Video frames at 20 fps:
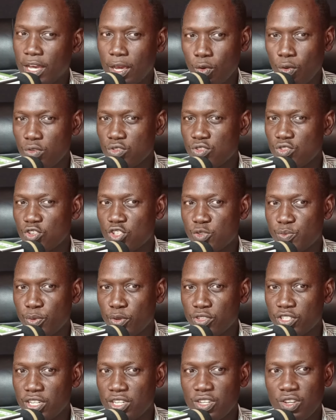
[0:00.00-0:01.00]
Karua was not
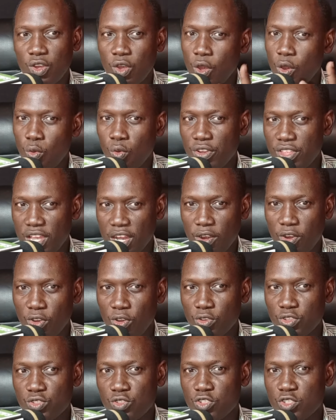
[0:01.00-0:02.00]
spotted,
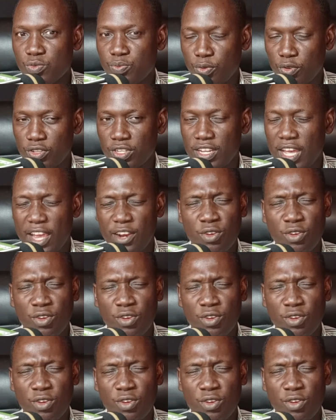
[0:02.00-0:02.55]
Wajakoya was not spotted.